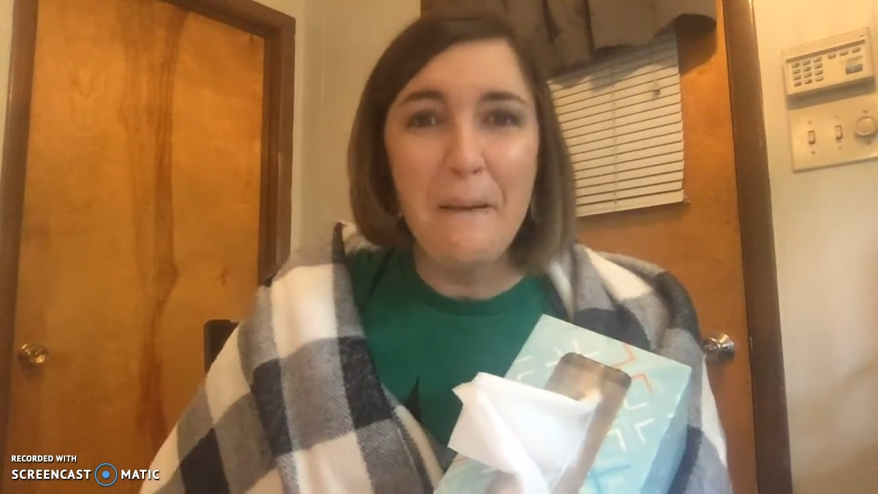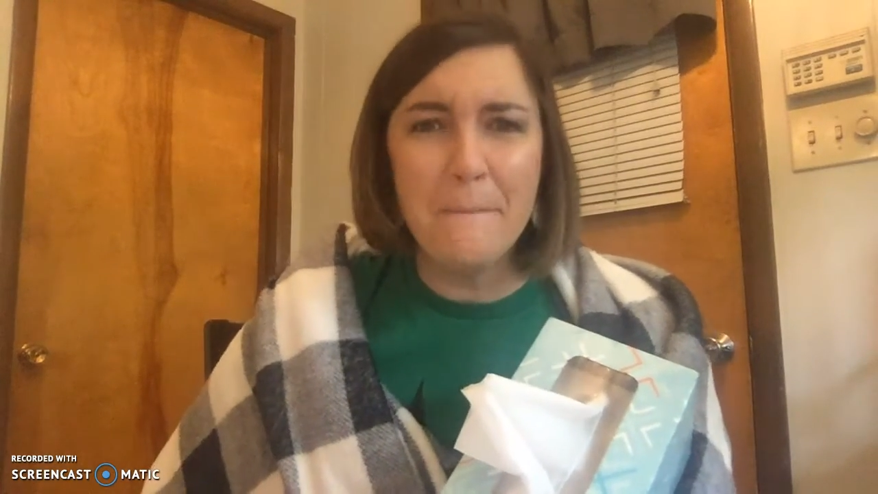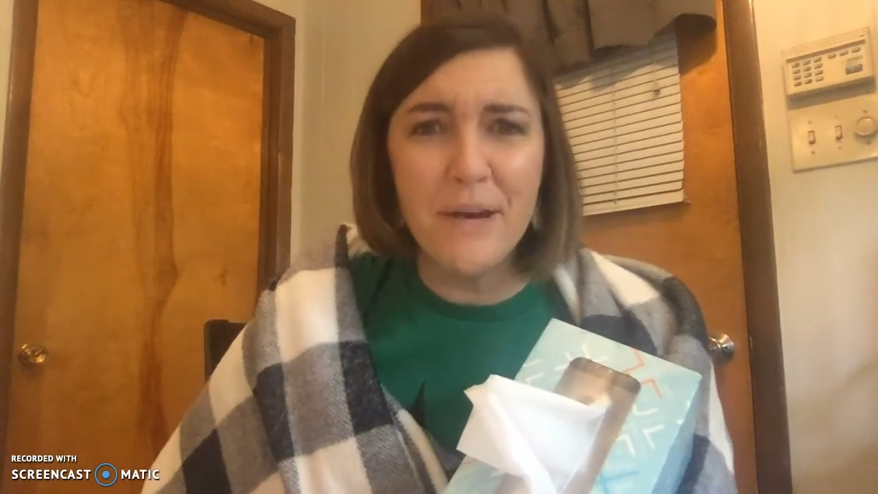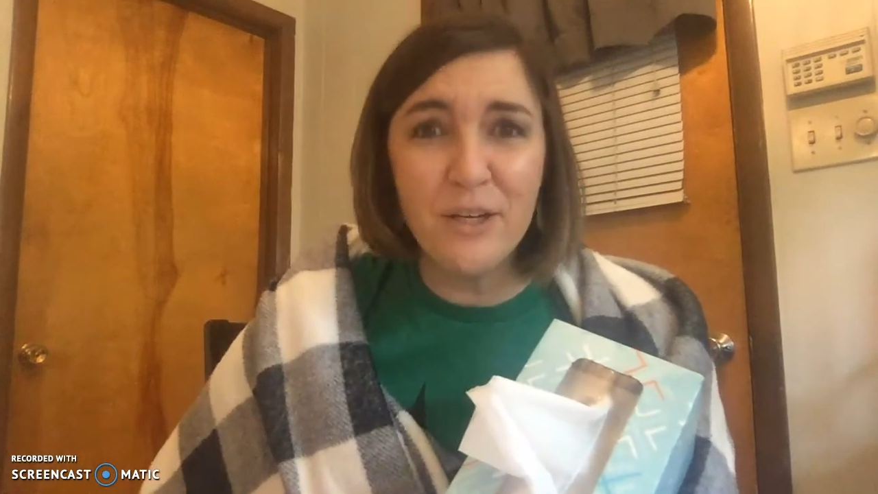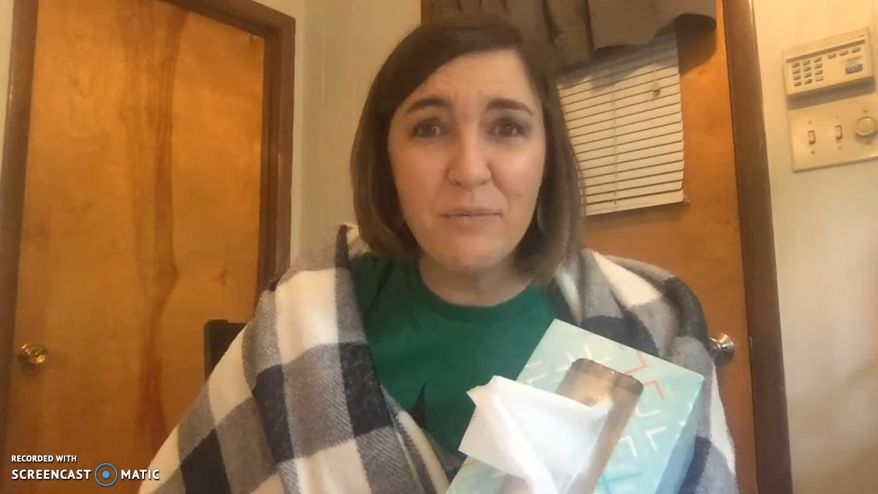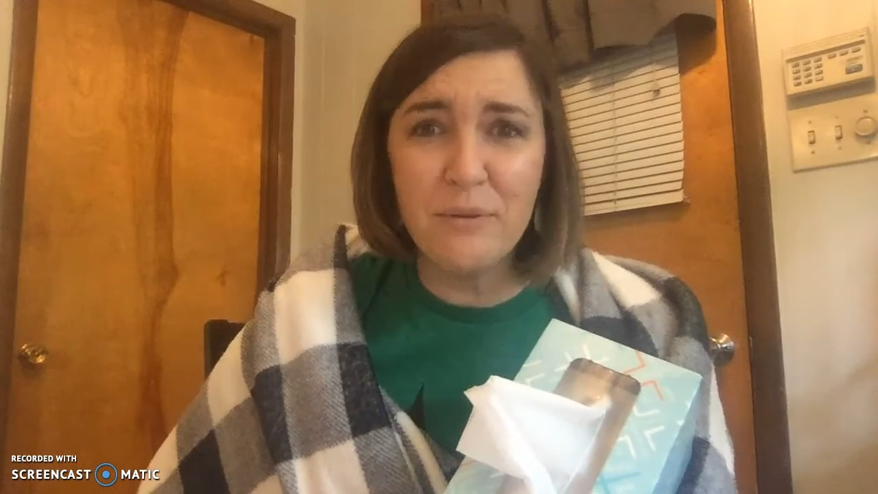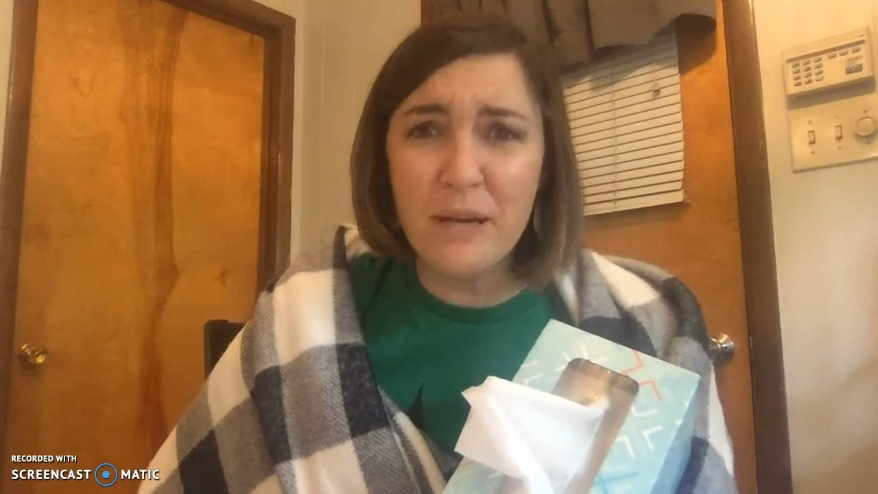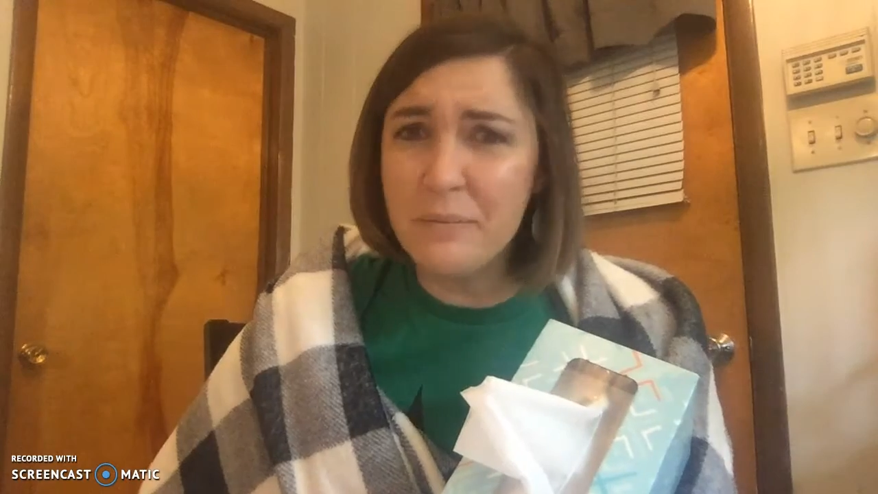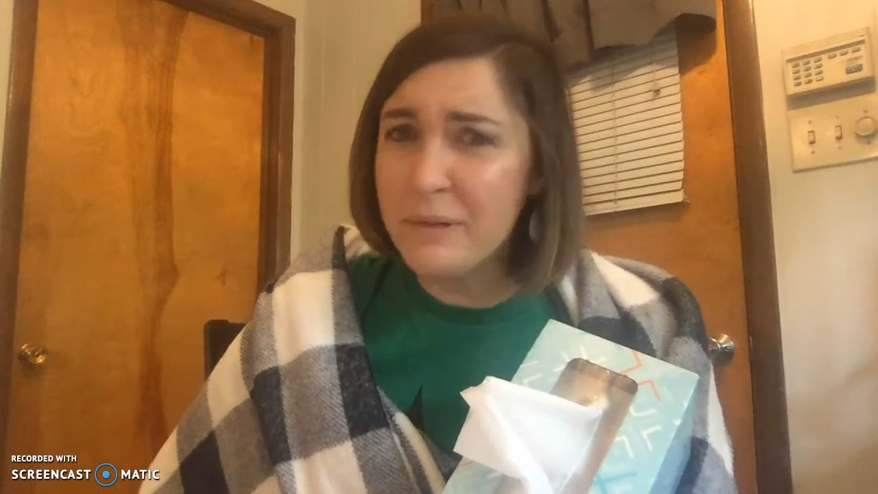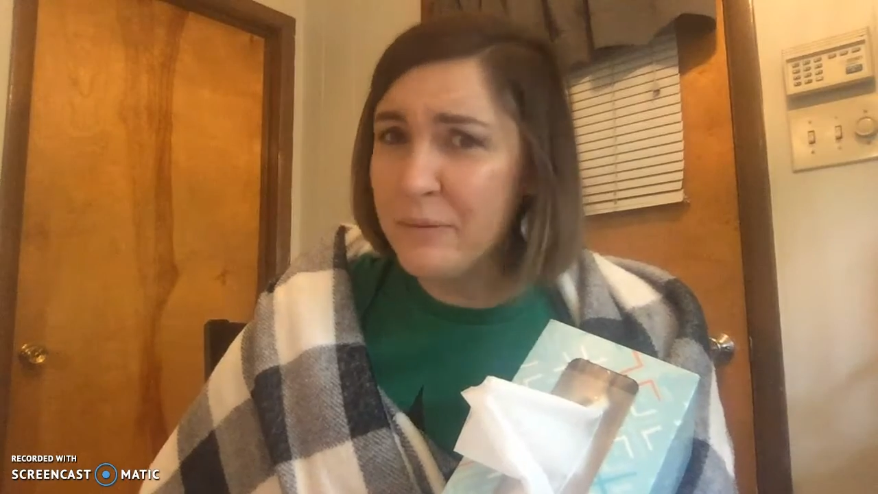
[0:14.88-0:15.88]
But you're
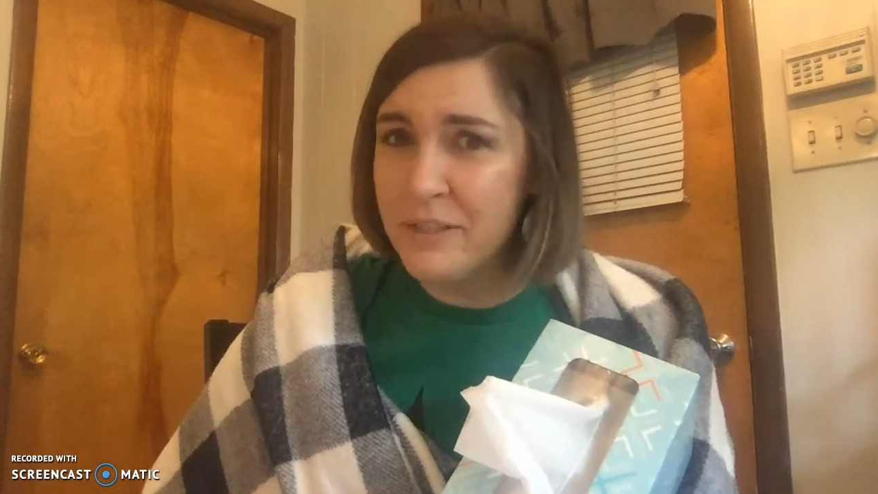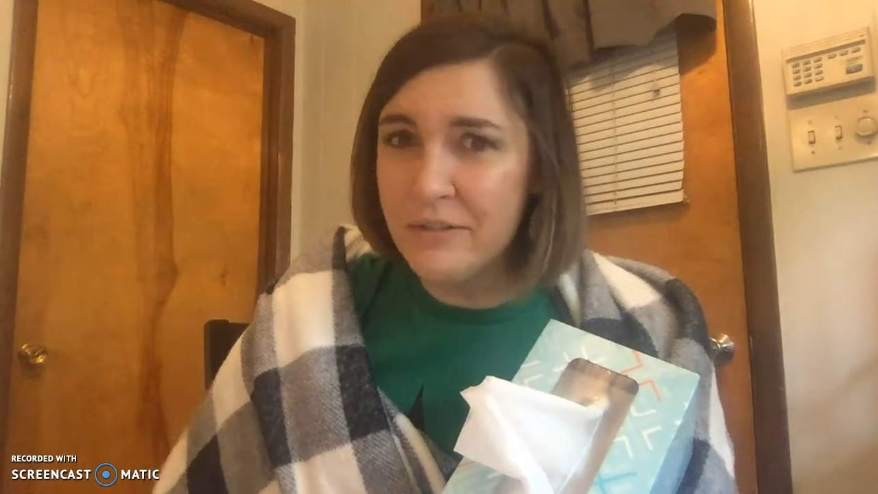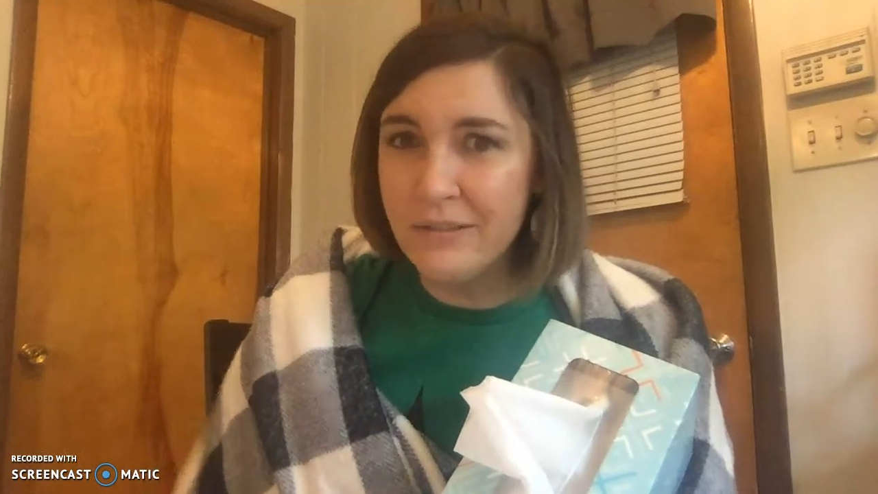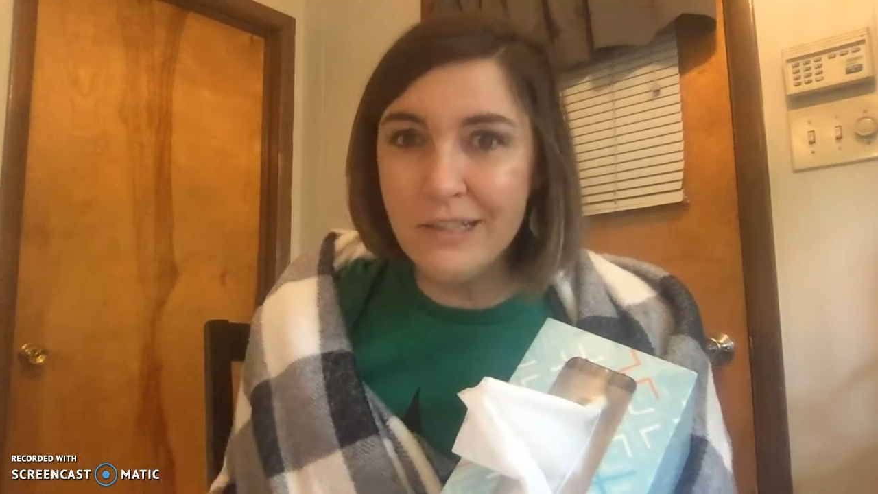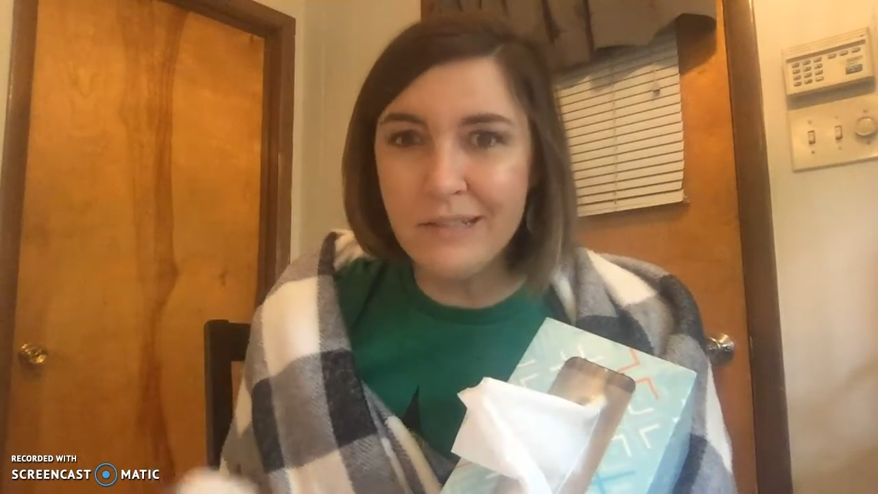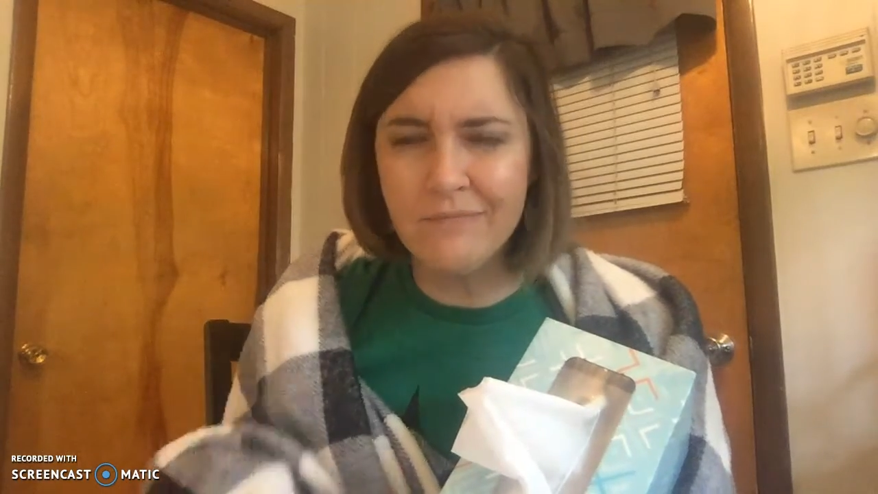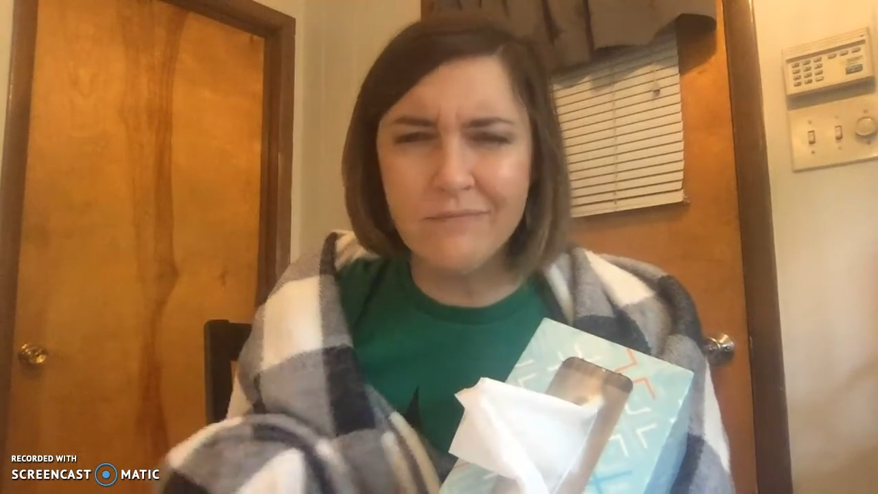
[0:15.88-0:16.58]
probably wondering,